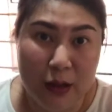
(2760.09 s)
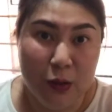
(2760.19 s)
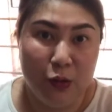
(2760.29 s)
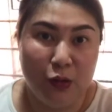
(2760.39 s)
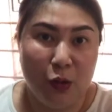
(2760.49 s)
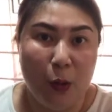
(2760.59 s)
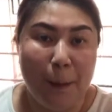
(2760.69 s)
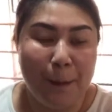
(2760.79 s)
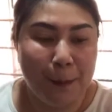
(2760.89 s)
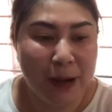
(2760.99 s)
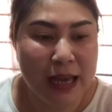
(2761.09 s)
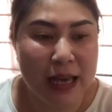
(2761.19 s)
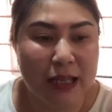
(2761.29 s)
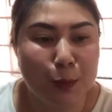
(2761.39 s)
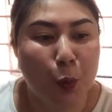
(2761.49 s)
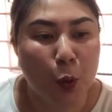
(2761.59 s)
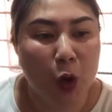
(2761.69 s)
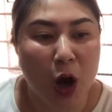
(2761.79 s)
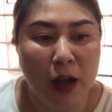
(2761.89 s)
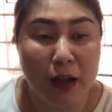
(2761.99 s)
So please put
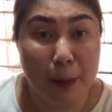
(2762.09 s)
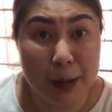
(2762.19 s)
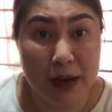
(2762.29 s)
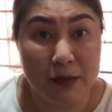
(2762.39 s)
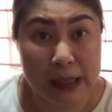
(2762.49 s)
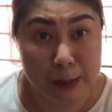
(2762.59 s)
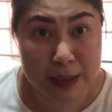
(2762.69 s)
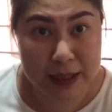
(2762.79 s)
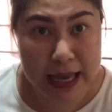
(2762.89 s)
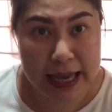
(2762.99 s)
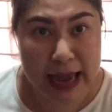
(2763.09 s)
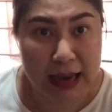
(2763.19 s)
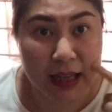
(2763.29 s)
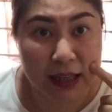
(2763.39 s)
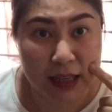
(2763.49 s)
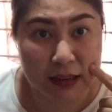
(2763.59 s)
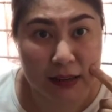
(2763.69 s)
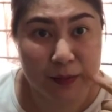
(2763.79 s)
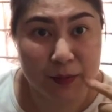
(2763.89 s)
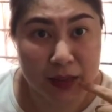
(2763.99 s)
on a bit of lipstick, and I did.
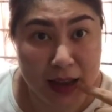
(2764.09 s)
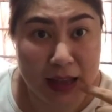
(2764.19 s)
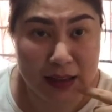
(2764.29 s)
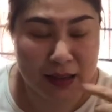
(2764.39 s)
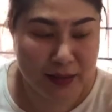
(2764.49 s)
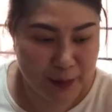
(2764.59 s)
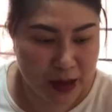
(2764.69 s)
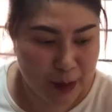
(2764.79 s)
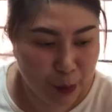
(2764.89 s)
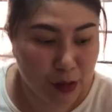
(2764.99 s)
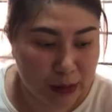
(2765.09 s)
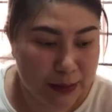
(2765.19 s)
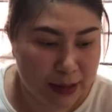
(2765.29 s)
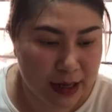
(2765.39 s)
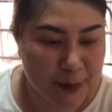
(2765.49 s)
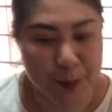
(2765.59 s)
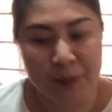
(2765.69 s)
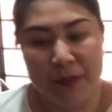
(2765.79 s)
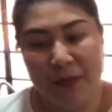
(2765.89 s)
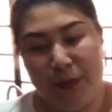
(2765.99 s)
I put on lipstick,
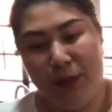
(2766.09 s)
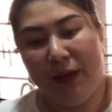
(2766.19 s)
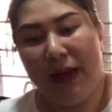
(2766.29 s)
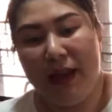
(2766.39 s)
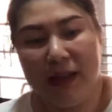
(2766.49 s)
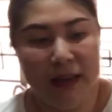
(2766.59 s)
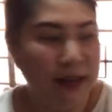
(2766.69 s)
okay?